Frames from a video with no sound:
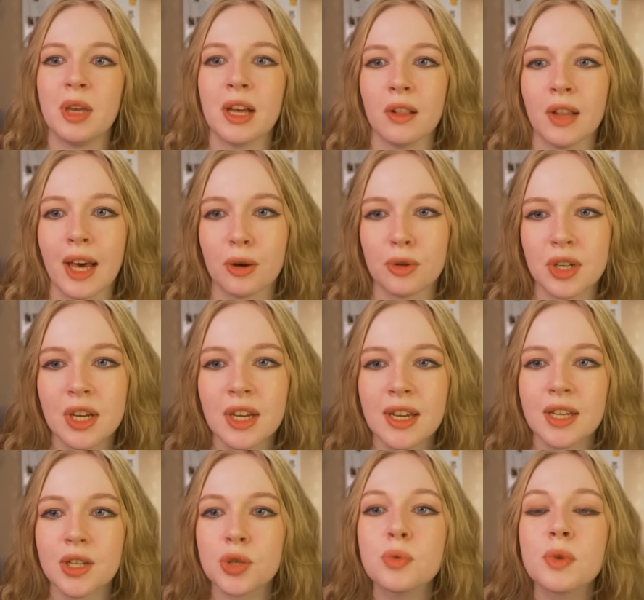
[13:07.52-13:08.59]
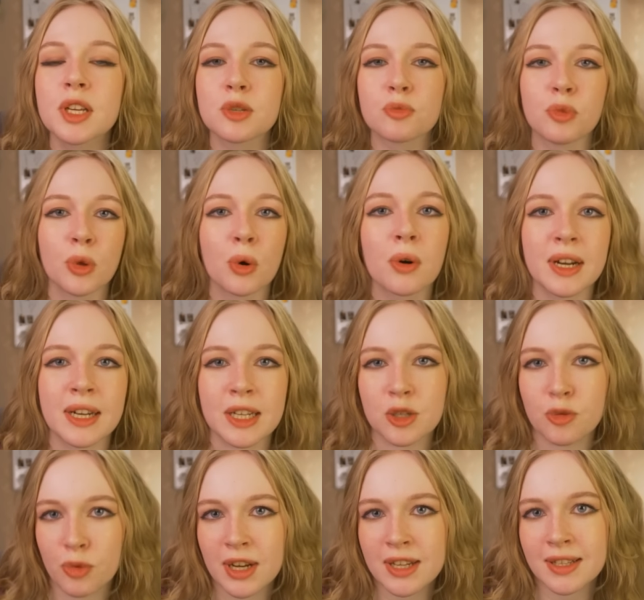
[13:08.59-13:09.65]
allowed to explore and express